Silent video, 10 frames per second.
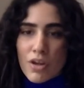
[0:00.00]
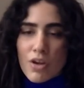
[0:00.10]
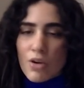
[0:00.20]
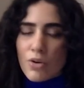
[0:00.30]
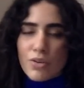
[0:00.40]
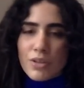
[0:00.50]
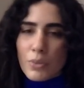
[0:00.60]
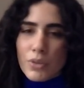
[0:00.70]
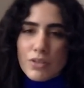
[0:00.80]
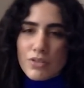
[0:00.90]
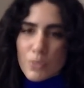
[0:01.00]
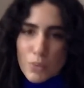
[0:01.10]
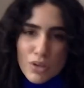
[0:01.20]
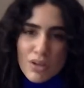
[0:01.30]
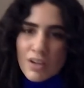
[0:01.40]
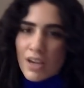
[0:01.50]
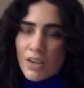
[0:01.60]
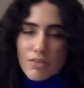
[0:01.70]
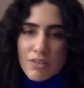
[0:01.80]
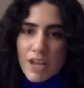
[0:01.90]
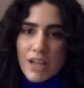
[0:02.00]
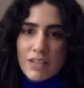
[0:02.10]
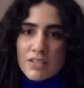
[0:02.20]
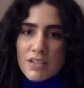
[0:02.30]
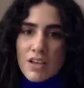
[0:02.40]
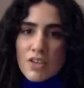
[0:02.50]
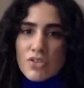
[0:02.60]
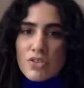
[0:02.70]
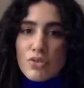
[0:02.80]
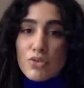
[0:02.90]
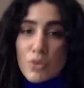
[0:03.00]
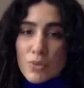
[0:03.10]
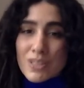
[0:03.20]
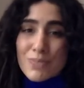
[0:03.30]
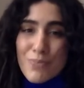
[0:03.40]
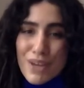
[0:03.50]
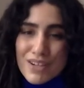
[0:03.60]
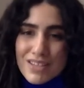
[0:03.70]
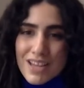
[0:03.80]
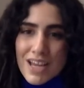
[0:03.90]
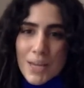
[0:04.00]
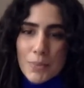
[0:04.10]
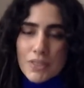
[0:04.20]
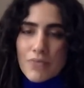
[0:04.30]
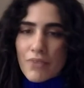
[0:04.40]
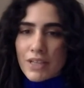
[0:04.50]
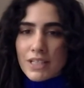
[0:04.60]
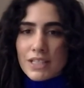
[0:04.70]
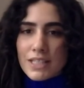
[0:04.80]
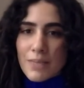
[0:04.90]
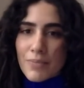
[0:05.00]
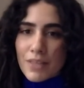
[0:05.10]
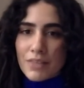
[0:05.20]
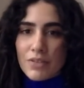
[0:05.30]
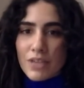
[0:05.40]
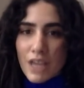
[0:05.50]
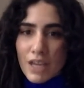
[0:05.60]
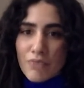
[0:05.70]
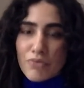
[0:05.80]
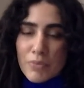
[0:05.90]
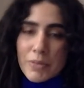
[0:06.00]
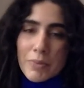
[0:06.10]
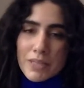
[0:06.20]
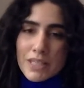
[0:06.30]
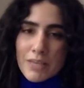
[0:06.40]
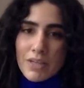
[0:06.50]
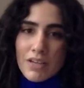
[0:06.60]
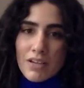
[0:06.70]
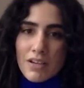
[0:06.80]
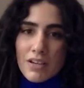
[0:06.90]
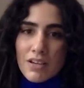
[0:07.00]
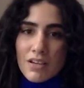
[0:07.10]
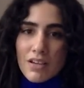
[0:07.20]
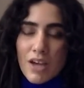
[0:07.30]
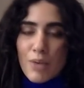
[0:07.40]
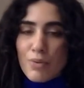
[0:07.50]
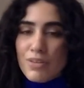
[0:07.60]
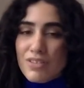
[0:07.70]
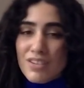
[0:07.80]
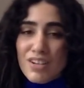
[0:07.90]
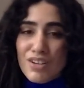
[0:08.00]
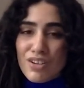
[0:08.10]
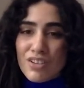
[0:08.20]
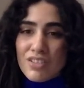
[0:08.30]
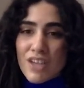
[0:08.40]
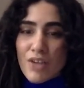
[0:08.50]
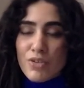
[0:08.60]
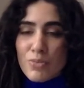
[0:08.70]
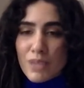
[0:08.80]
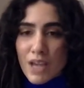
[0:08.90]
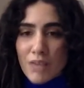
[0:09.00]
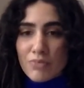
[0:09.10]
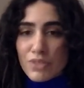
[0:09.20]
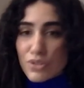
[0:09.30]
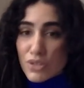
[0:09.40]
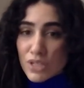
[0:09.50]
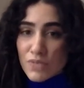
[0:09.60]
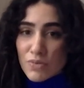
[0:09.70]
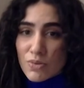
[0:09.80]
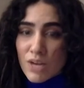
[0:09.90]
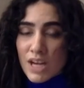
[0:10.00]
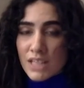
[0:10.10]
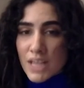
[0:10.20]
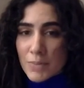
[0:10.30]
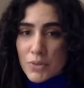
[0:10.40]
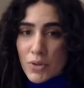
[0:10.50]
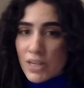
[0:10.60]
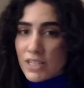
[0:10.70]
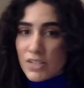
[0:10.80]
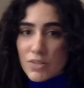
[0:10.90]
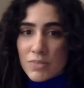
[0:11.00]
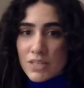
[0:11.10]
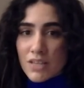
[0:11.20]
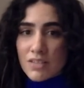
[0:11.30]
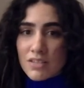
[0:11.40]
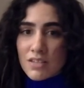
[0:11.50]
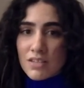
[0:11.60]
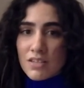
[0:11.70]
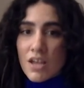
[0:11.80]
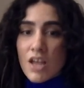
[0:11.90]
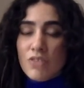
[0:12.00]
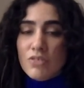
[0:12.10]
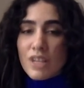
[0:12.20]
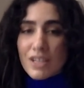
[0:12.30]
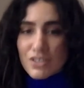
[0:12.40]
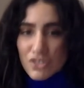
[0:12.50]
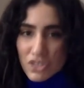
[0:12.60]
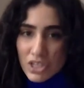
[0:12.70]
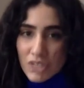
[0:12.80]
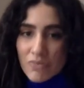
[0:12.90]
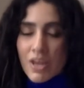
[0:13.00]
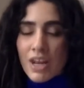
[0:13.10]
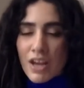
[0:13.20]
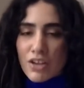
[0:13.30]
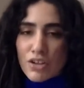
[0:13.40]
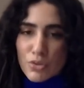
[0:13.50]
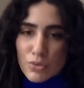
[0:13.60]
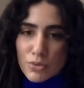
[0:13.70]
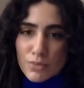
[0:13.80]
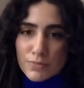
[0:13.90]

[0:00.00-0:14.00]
or the will to work and create, to look towards better times and finding something to gain from the pandemic. I personally learned how to become resourceful and adapt to any circumstances to then achieve an higher goal.